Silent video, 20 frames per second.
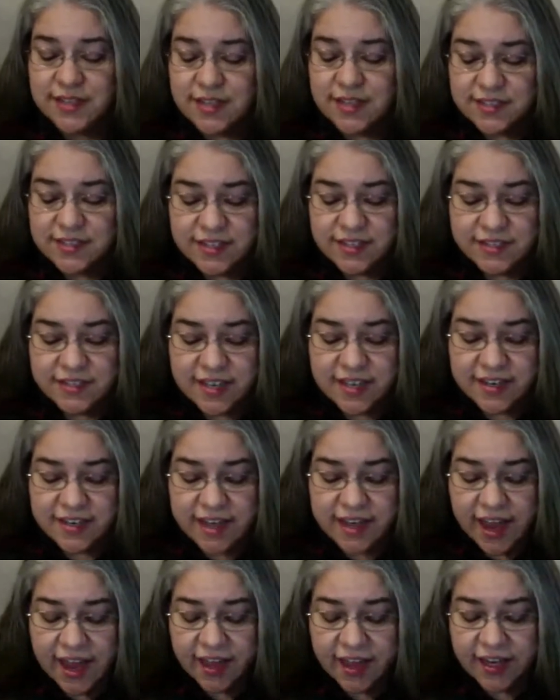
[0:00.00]
since at
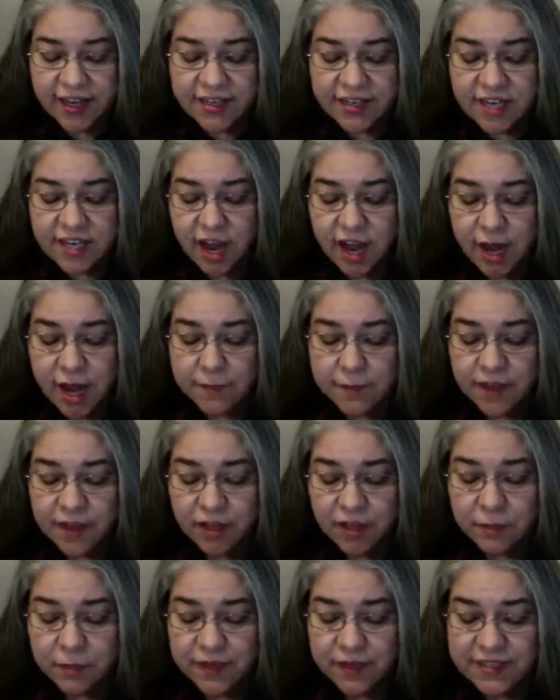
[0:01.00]
any time they
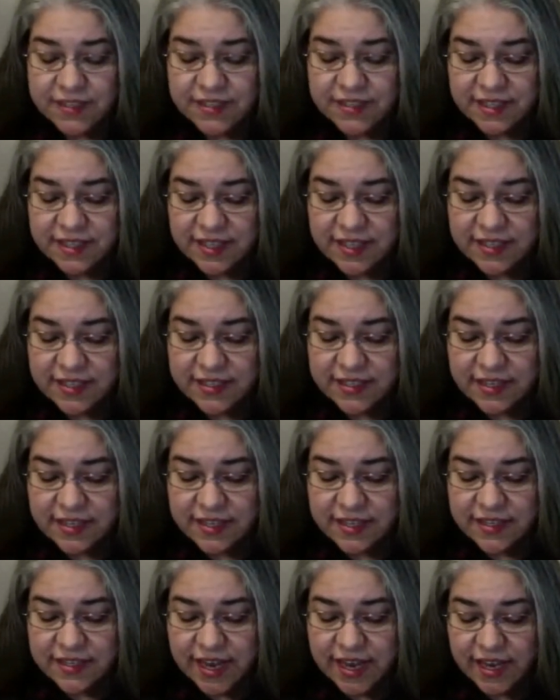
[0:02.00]
could be seized
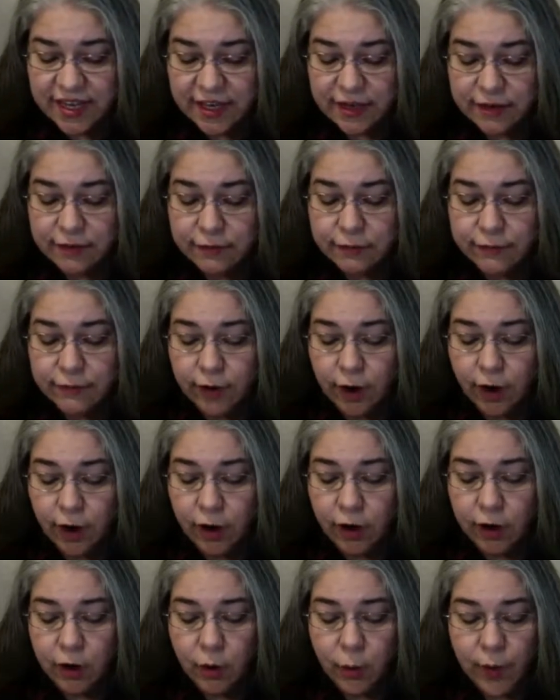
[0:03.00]
and taken
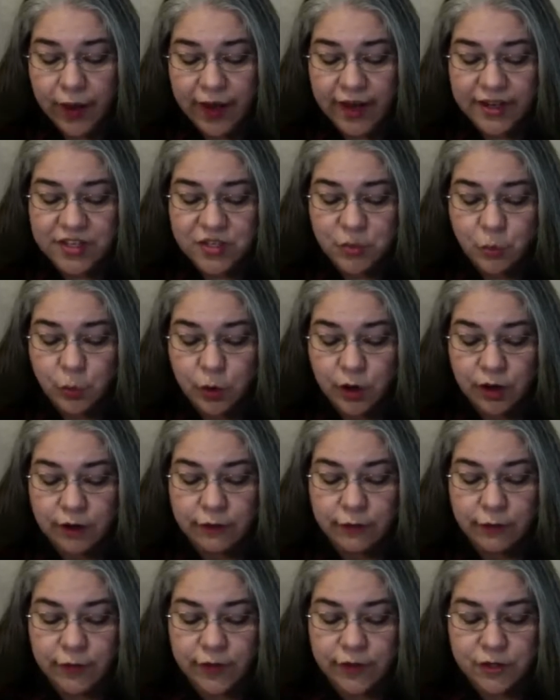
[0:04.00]
far away to work
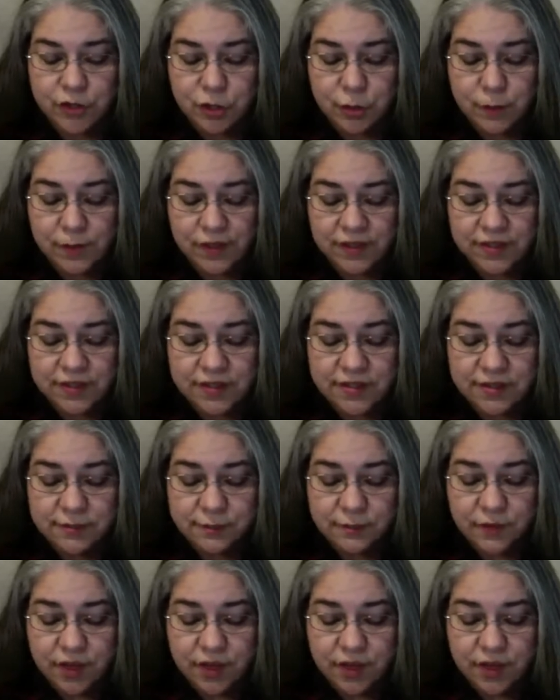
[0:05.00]
for the Germans.